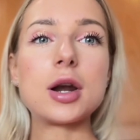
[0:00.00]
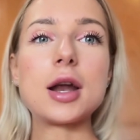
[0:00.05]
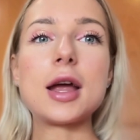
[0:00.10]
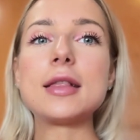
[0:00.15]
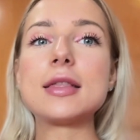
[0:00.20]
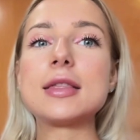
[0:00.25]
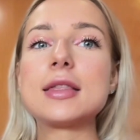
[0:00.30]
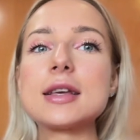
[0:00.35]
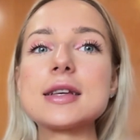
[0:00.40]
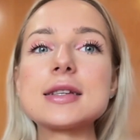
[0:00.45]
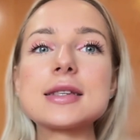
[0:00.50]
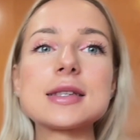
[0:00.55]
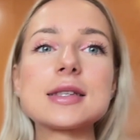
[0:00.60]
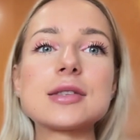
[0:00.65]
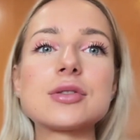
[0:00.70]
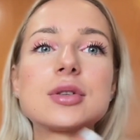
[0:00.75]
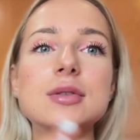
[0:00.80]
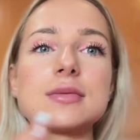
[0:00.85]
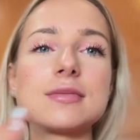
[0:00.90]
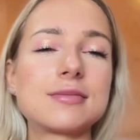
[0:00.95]
And
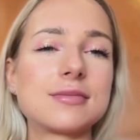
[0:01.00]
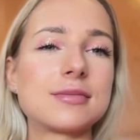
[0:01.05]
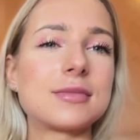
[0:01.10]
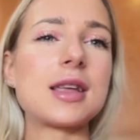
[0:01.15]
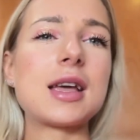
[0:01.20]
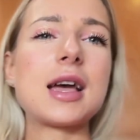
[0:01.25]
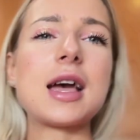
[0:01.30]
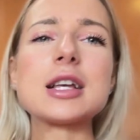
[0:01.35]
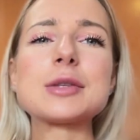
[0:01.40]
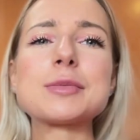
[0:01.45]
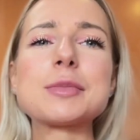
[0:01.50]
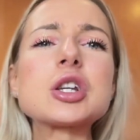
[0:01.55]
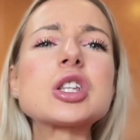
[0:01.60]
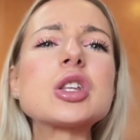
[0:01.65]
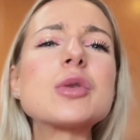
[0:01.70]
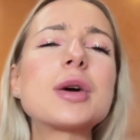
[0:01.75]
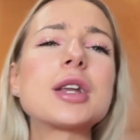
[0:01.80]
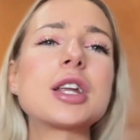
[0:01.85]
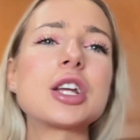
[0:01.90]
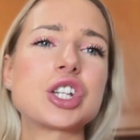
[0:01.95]
this,
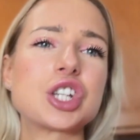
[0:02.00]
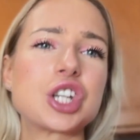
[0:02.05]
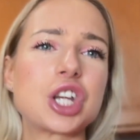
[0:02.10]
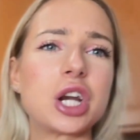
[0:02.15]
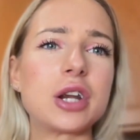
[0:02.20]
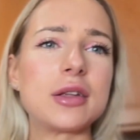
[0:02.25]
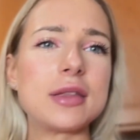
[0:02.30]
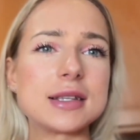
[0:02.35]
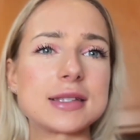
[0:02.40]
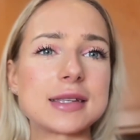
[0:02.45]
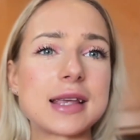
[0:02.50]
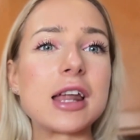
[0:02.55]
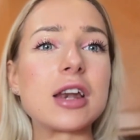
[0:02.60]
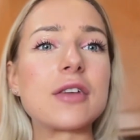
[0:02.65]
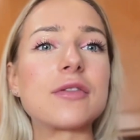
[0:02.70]
especially when I share these kind